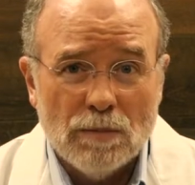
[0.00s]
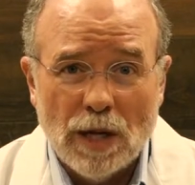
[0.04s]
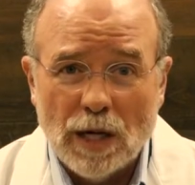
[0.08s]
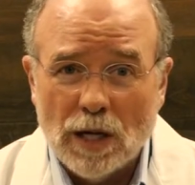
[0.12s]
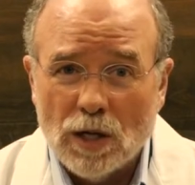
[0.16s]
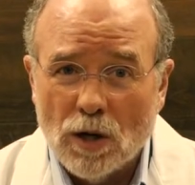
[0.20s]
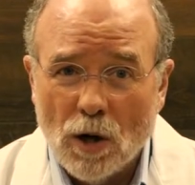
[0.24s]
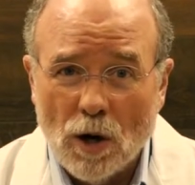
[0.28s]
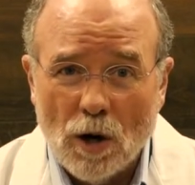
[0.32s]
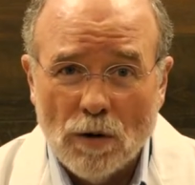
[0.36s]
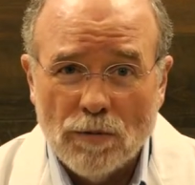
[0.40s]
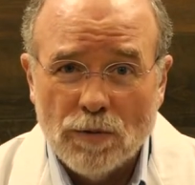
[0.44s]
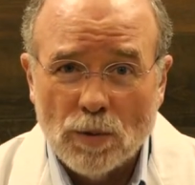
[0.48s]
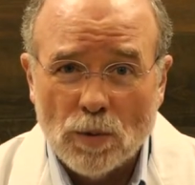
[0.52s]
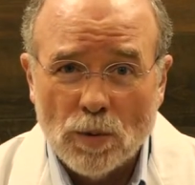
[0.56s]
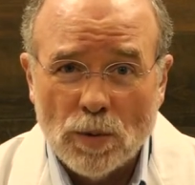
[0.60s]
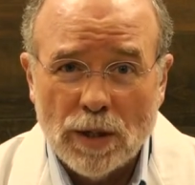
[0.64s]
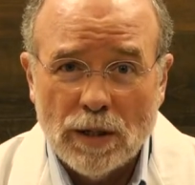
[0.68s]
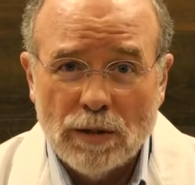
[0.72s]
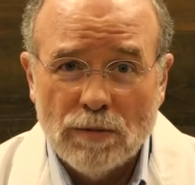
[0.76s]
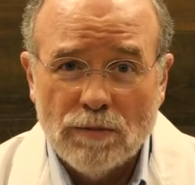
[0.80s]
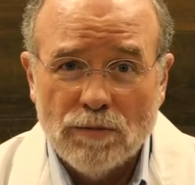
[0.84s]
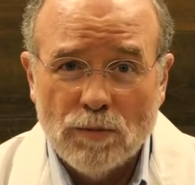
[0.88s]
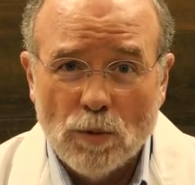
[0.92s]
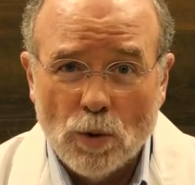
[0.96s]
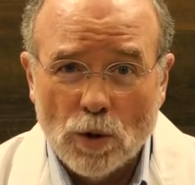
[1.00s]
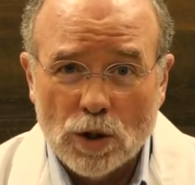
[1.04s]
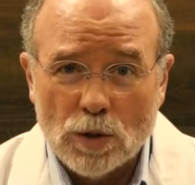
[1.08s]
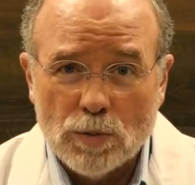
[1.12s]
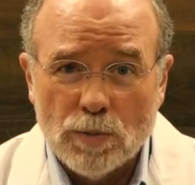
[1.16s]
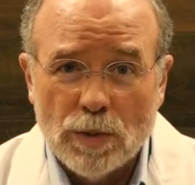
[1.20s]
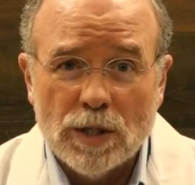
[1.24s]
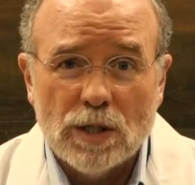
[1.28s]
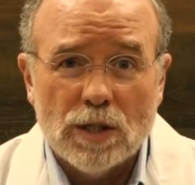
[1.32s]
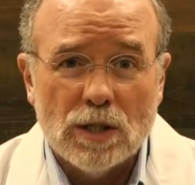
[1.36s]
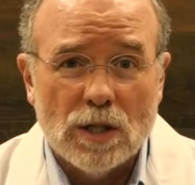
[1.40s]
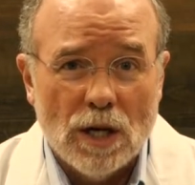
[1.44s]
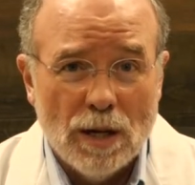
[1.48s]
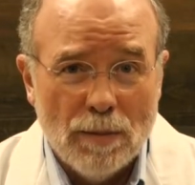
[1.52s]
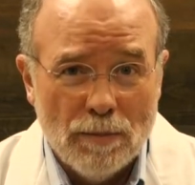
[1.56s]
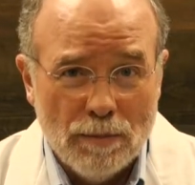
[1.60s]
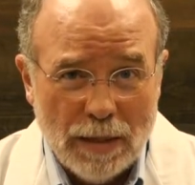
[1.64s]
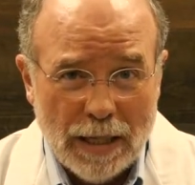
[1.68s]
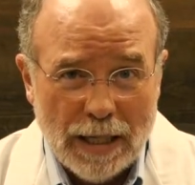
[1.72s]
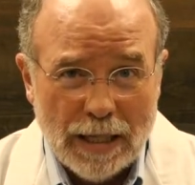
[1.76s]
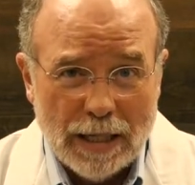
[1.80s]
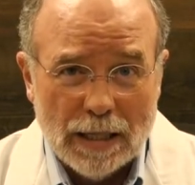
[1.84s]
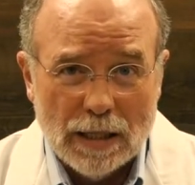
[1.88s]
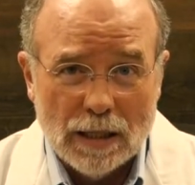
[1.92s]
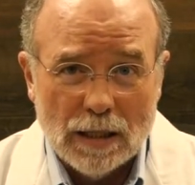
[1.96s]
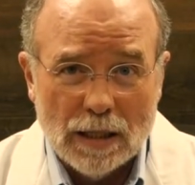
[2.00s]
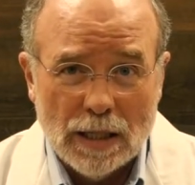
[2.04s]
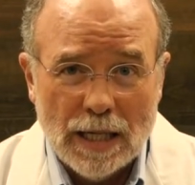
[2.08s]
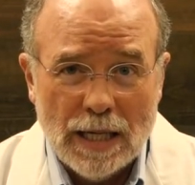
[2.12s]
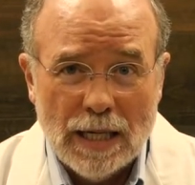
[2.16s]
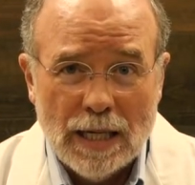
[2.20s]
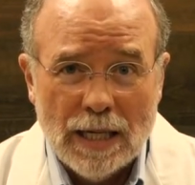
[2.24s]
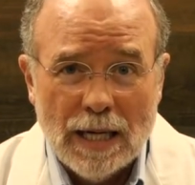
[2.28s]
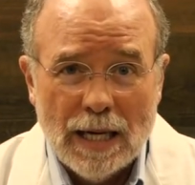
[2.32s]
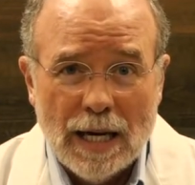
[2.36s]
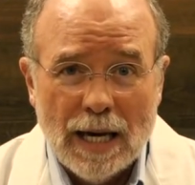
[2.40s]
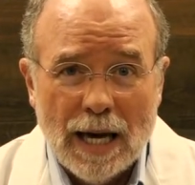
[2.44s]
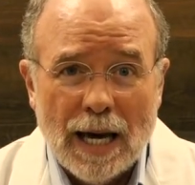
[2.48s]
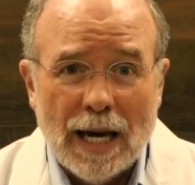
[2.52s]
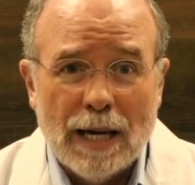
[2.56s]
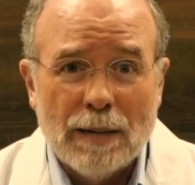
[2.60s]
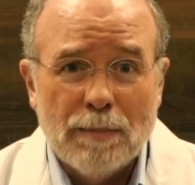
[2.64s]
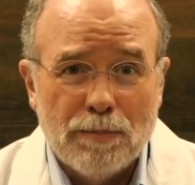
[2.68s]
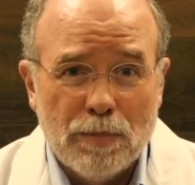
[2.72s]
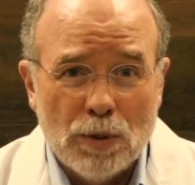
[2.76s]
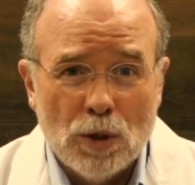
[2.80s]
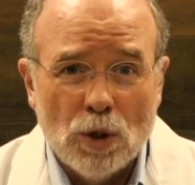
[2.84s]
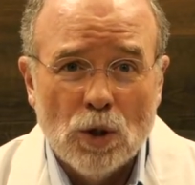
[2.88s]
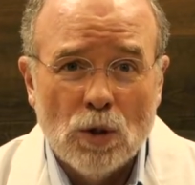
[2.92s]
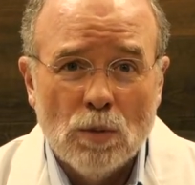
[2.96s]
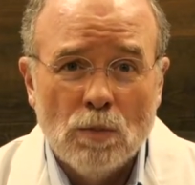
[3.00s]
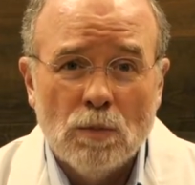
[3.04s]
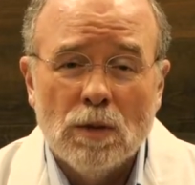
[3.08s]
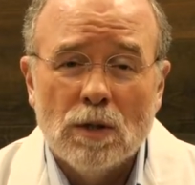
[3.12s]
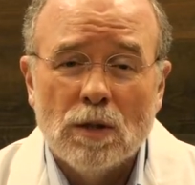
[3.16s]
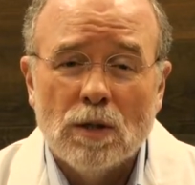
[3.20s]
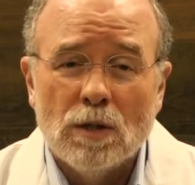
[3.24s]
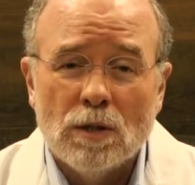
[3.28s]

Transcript: They call for reinforcements immediately, and boom,